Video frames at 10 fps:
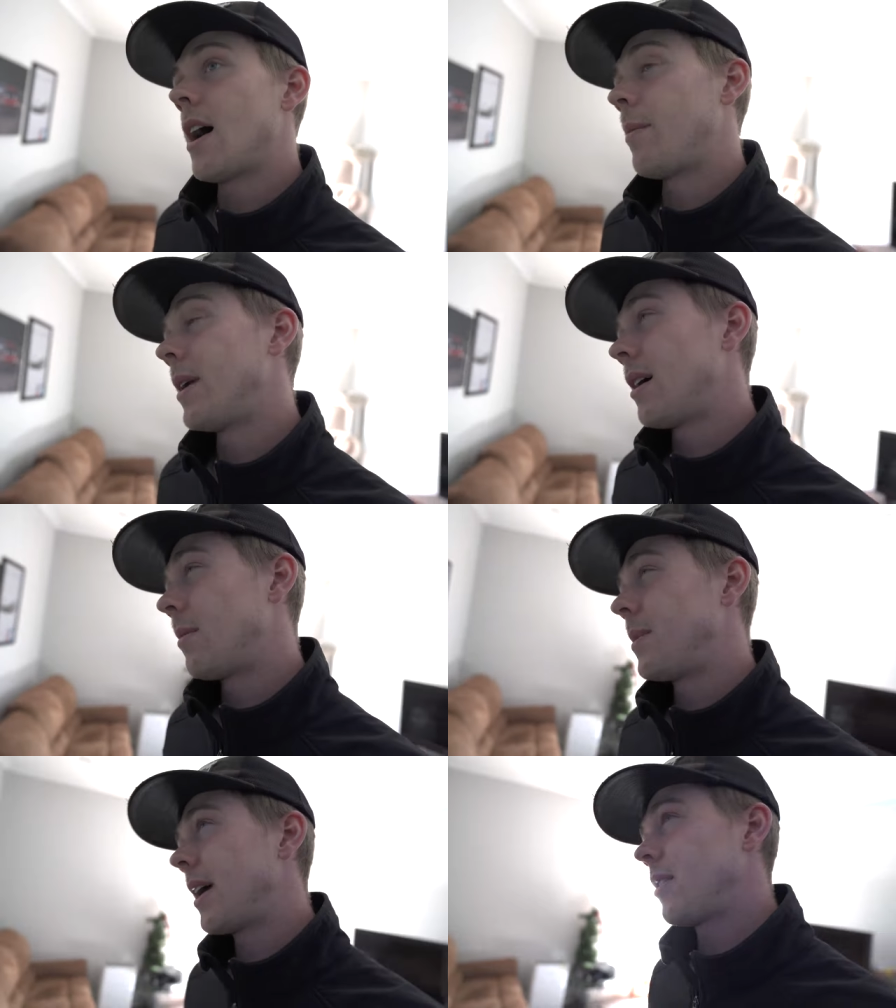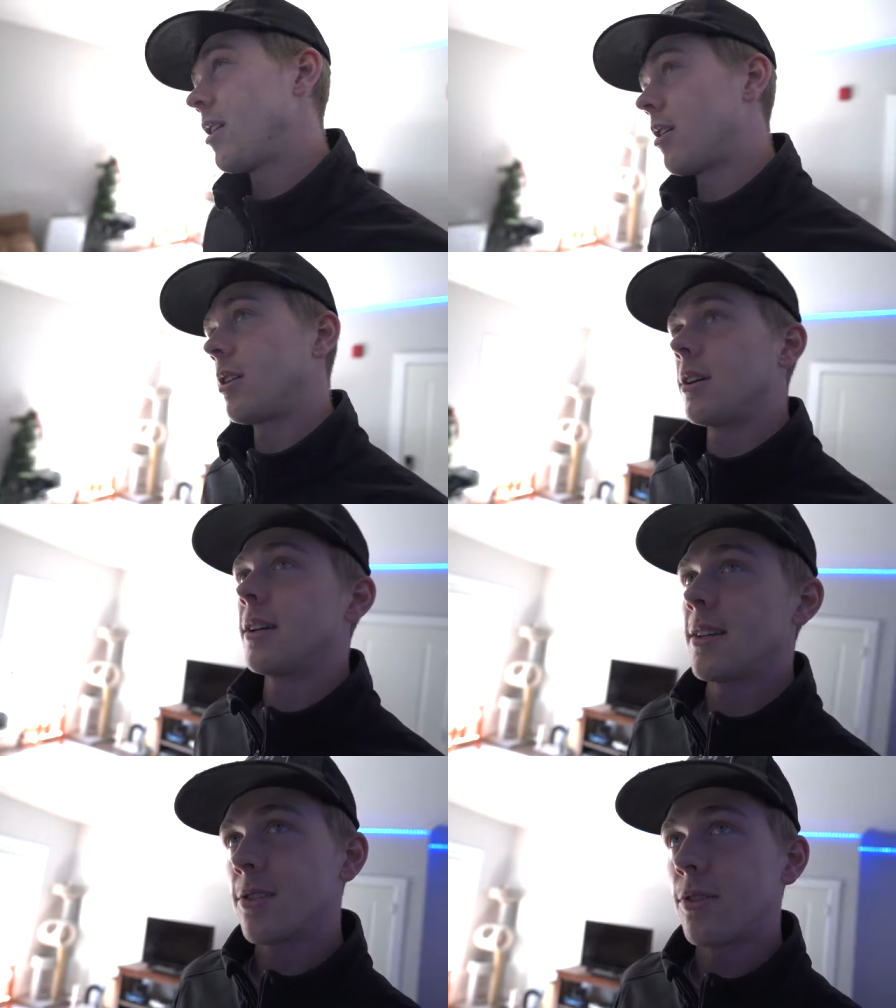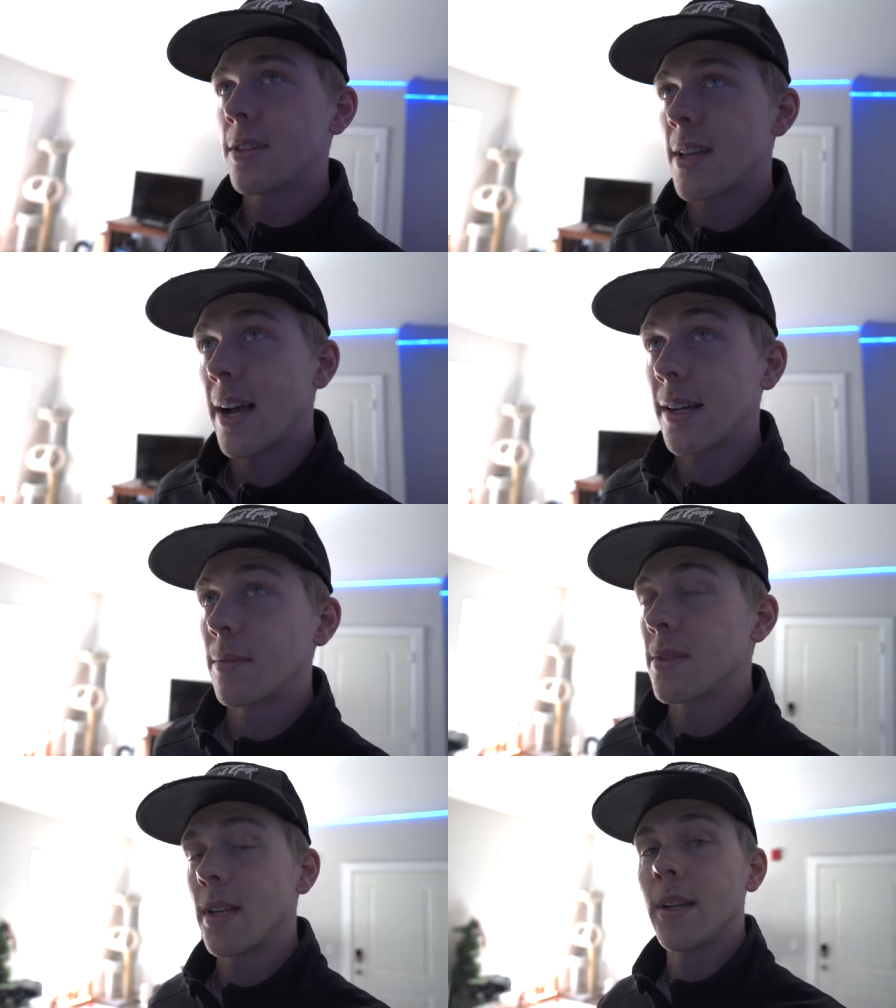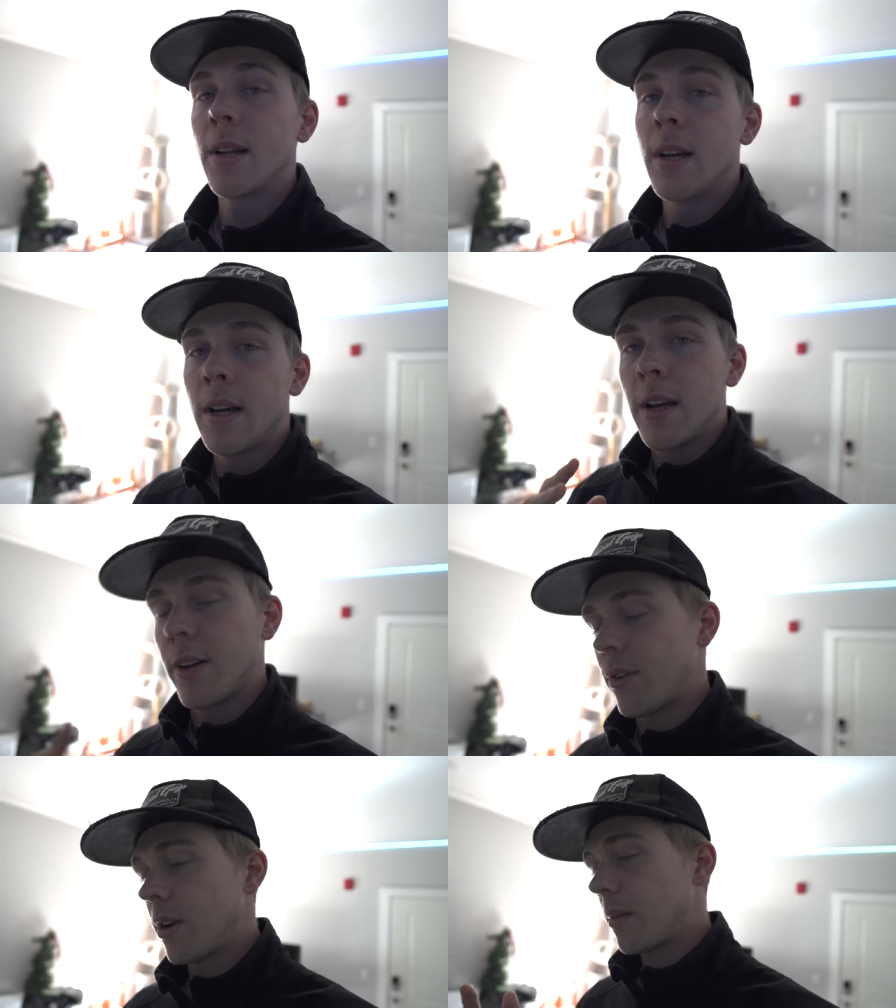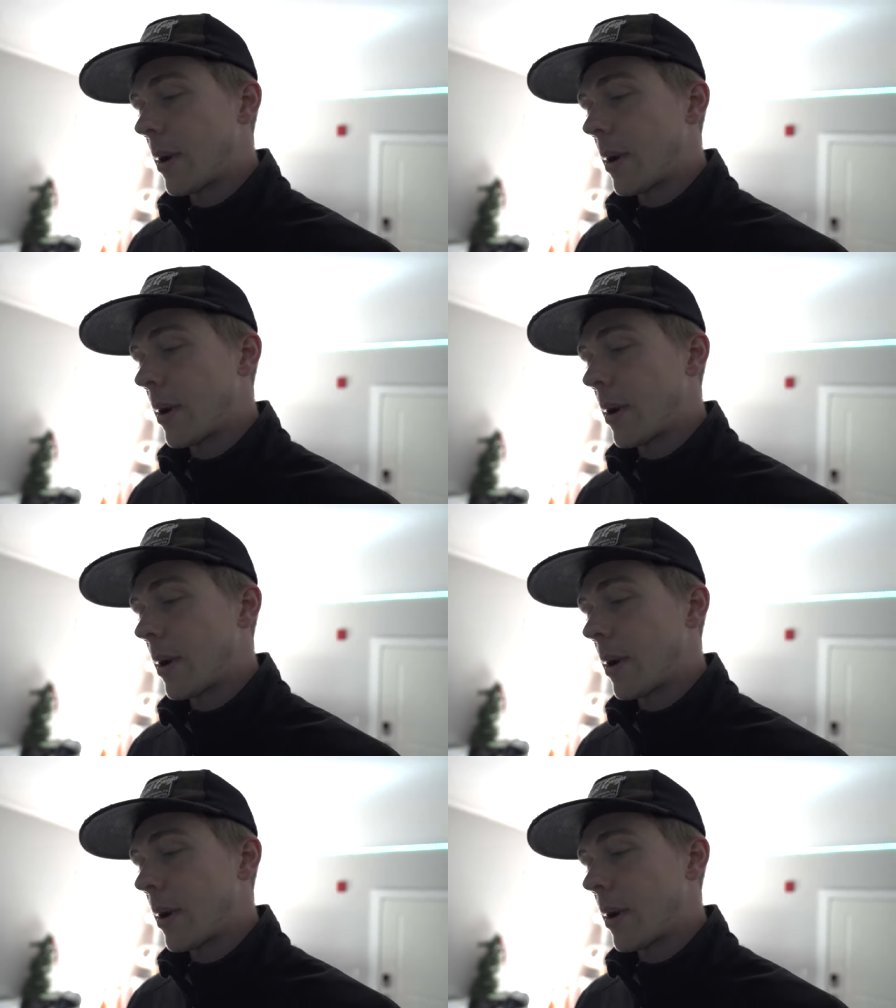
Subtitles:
I'm going to update y'all as soon as that comes in. Do an